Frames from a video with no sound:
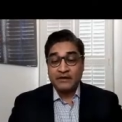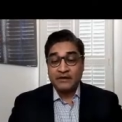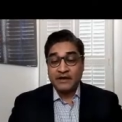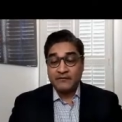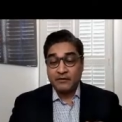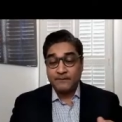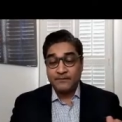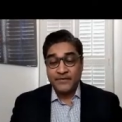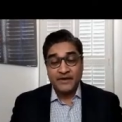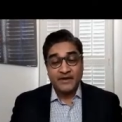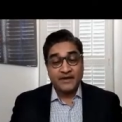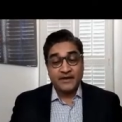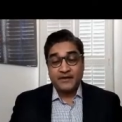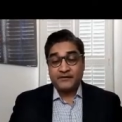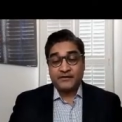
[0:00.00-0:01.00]
level.
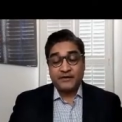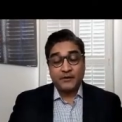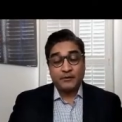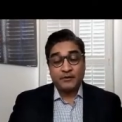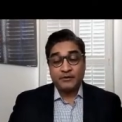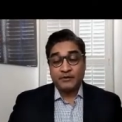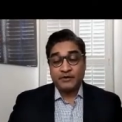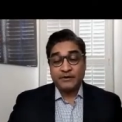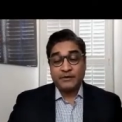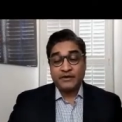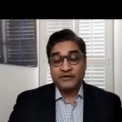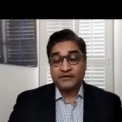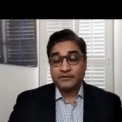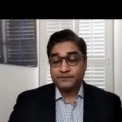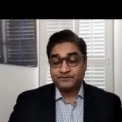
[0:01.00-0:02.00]
So it really
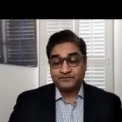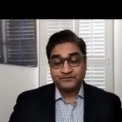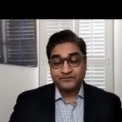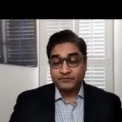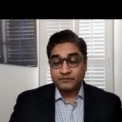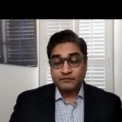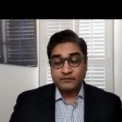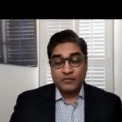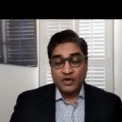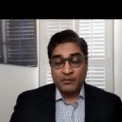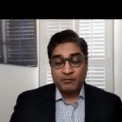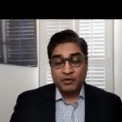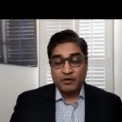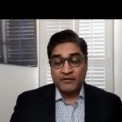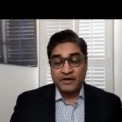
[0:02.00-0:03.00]
was a
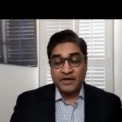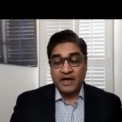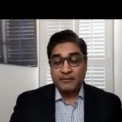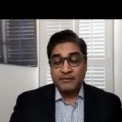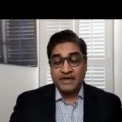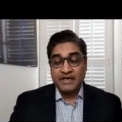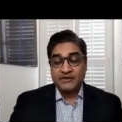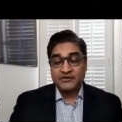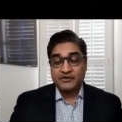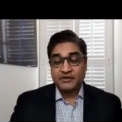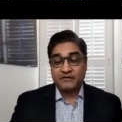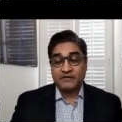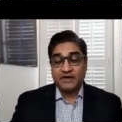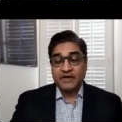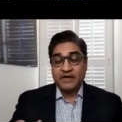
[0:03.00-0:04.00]
perfect combination
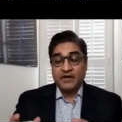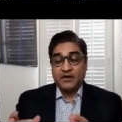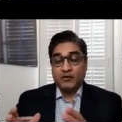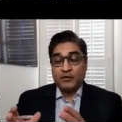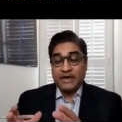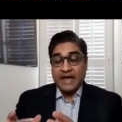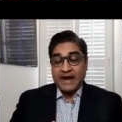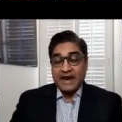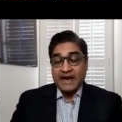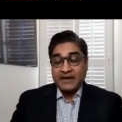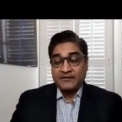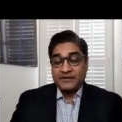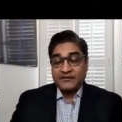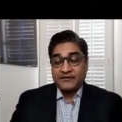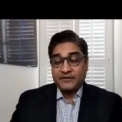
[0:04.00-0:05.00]
of we had
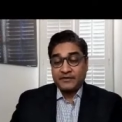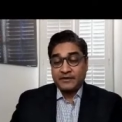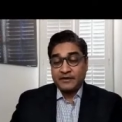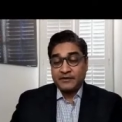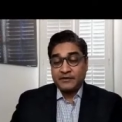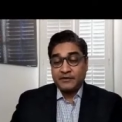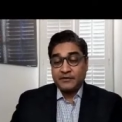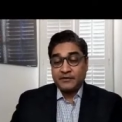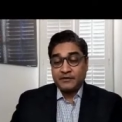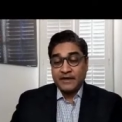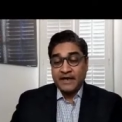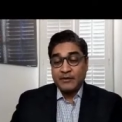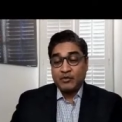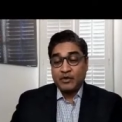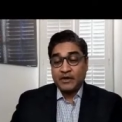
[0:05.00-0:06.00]
access to linker
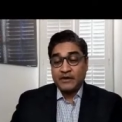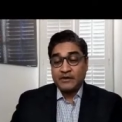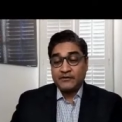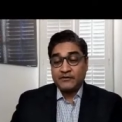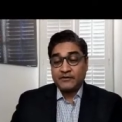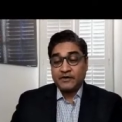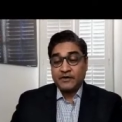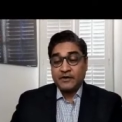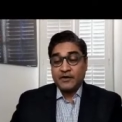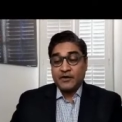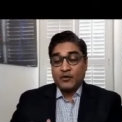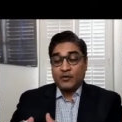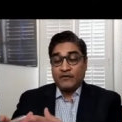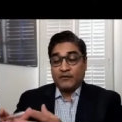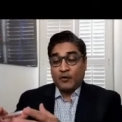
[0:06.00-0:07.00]
libraries,
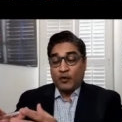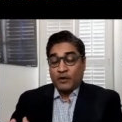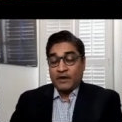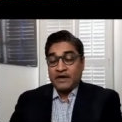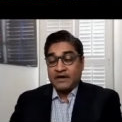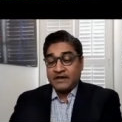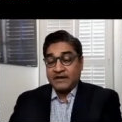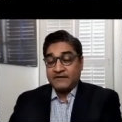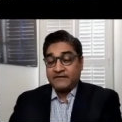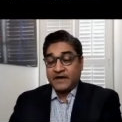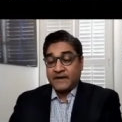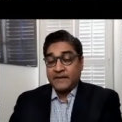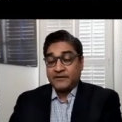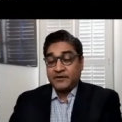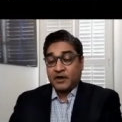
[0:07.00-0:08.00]
we've already
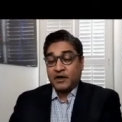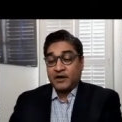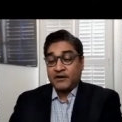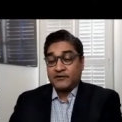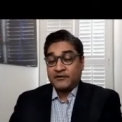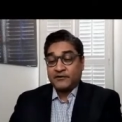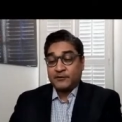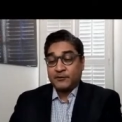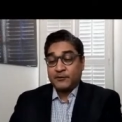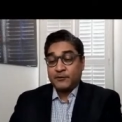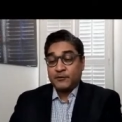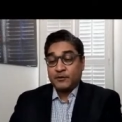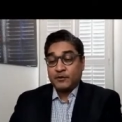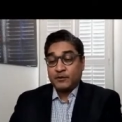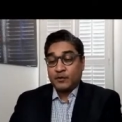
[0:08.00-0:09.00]
identified the targets
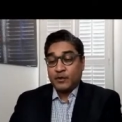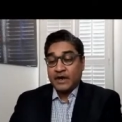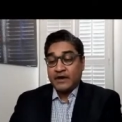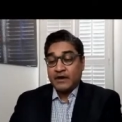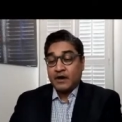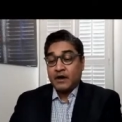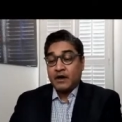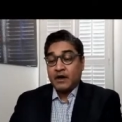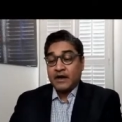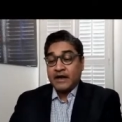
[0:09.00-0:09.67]
through radar,